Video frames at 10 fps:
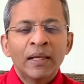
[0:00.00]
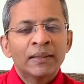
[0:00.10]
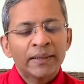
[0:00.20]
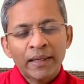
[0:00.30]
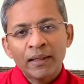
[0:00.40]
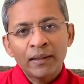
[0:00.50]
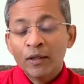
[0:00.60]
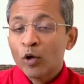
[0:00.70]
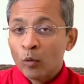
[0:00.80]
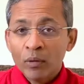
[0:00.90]
Secondly,
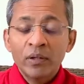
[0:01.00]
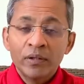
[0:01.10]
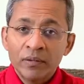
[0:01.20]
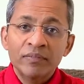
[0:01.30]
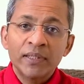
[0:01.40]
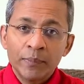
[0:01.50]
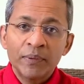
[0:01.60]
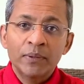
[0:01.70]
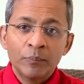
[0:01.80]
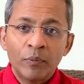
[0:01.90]
the quality of sleep
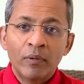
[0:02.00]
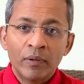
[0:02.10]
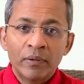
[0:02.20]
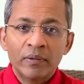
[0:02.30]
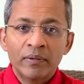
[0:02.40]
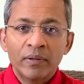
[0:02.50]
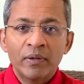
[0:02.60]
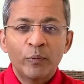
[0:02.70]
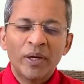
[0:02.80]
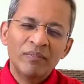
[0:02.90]
is important.
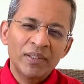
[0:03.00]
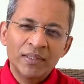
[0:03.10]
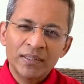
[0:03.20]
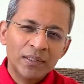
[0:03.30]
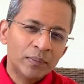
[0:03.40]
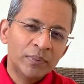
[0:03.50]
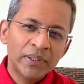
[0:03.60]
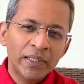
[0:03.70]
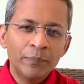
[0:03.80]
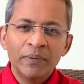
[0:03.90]
If we have a disturbed
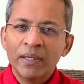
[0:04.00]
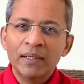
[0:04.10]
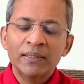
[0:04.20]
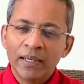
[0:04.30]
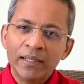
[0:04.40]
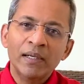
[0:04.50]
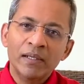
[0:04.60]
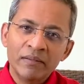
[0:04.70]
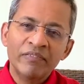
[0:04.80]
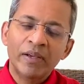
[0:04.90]
sleep, then it's likely
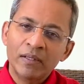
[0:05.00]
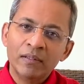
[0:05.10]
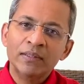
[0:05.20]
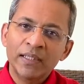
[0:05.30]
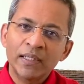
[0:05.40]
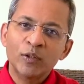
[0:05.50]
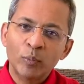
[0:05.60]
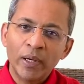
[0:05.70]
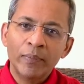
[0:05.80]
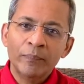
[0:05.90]
to affect our skin as
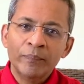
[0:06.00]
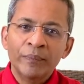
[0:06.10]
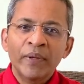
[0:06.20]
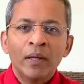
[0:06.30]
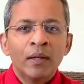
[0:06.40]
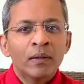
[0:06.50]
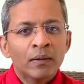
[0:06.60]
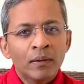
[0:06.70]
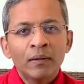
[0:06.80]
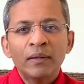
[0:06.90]
well.
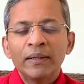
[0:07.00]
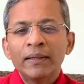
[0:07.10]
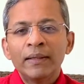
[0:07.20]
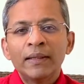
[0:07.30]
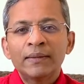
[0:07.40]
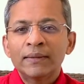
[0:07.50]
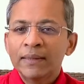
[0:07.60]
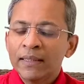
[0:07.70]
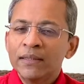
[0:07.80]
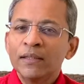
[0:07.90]
Thirdly, it's
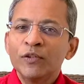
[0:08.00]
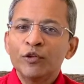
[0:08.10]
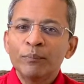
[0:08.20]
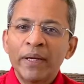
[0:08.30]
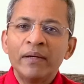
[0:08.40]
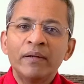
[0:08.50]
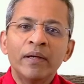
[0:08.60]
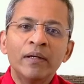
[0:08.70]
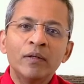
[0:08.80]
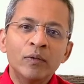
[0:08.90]
essential to
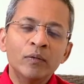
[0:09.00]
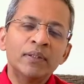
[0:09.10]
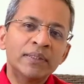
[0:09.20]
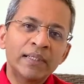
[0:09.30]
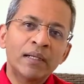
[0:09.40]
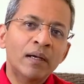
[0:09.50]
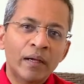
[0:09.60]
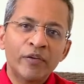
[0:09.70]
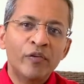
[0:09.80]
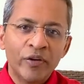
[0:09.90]
maintain good skin
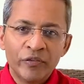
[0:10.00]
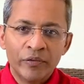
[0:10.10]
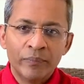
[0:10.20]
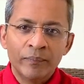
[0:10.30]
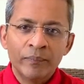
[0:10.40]
hydration.